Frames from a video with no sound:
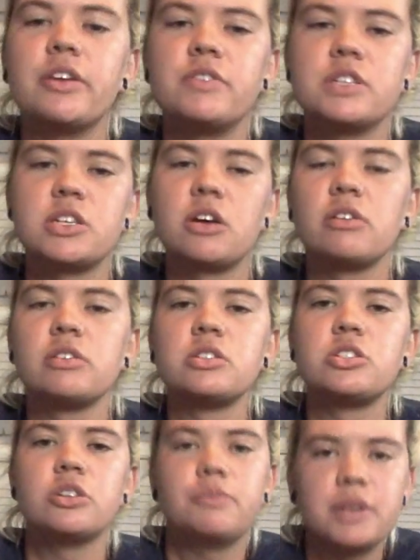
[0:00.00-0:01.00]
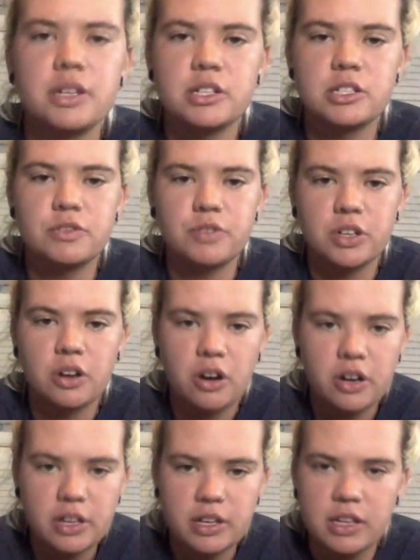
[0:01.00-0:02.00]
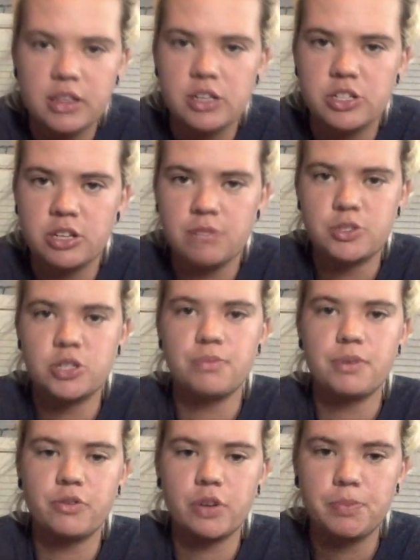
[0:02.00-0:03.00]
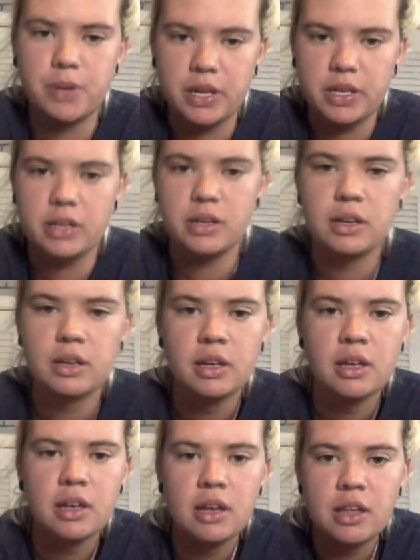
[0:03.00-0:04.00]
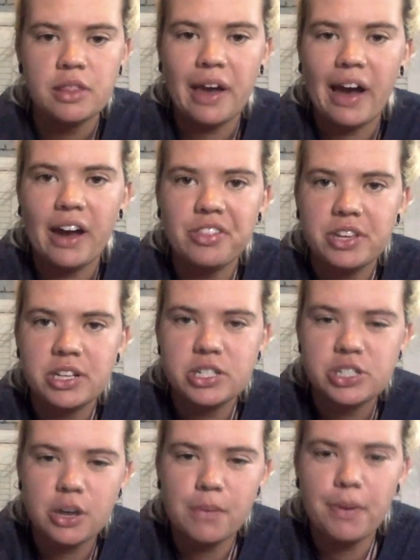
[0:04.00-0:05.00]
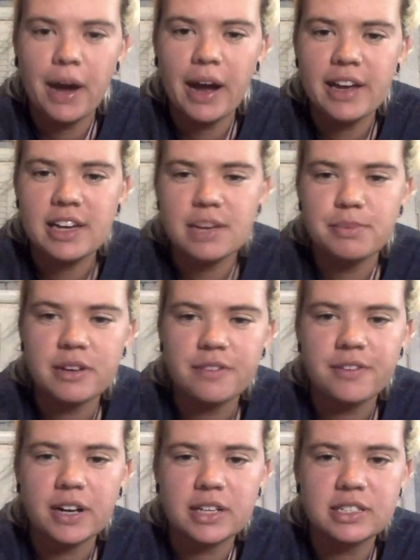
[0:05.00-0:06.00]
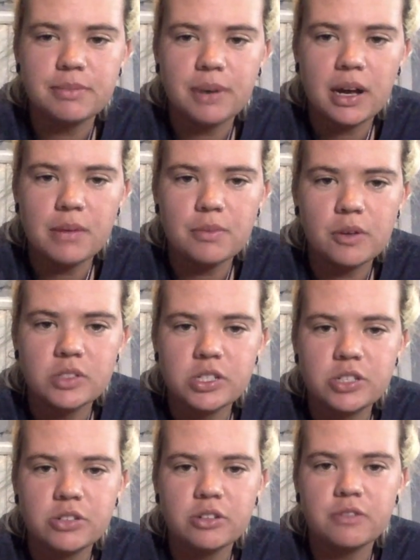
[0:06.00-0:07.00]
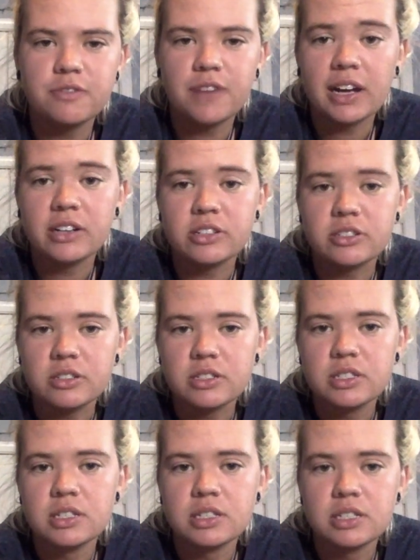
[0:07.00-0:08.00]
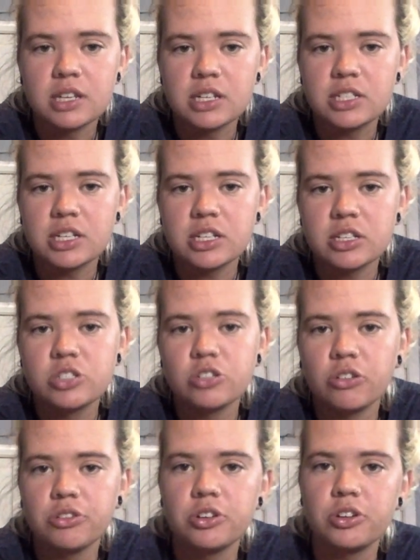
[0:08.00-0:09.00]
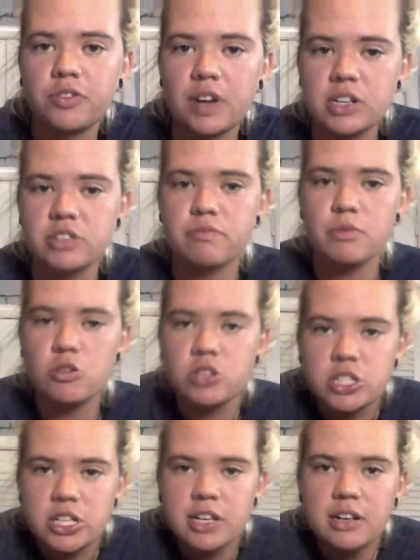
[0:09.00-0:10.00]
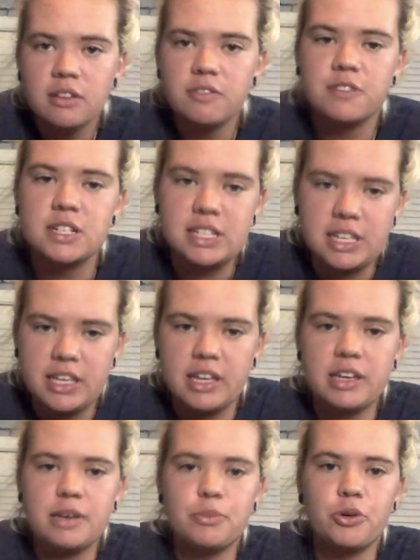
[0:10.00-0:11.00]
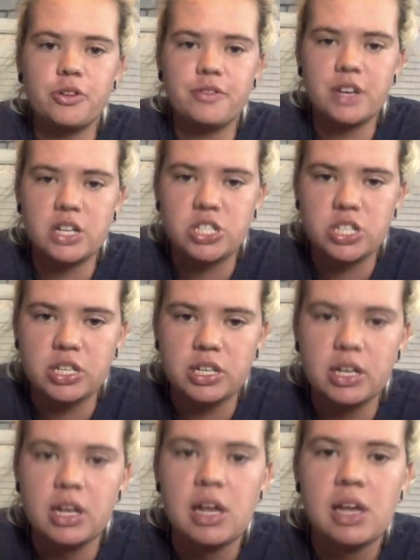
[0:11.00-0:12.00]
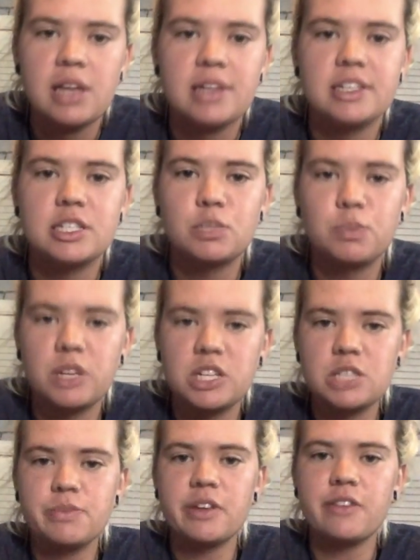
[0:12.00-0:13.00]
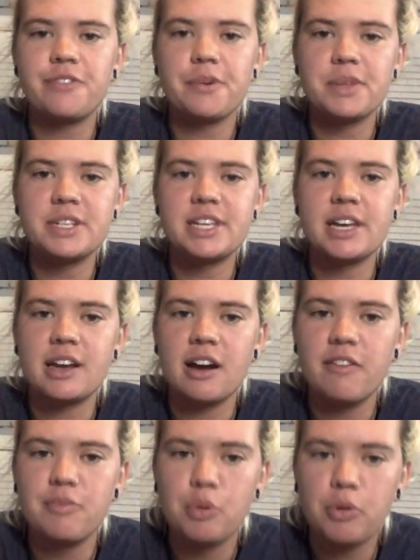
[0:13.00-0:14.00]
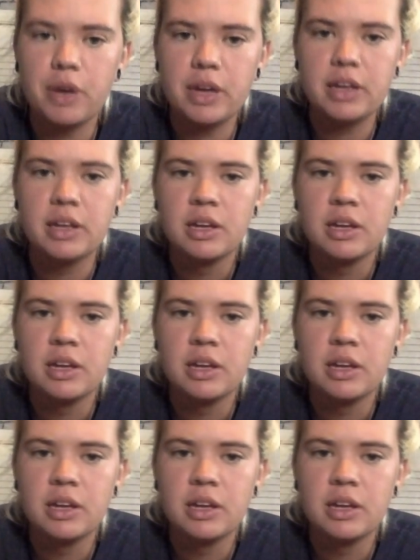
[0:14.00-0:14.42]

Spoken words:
the result should be disregarded and the jump should be repeated. The athlete's jump height can be affected by a multitude of factors, such as shoulder range of motion, fatigue, motivation, displacement from the takeoff point,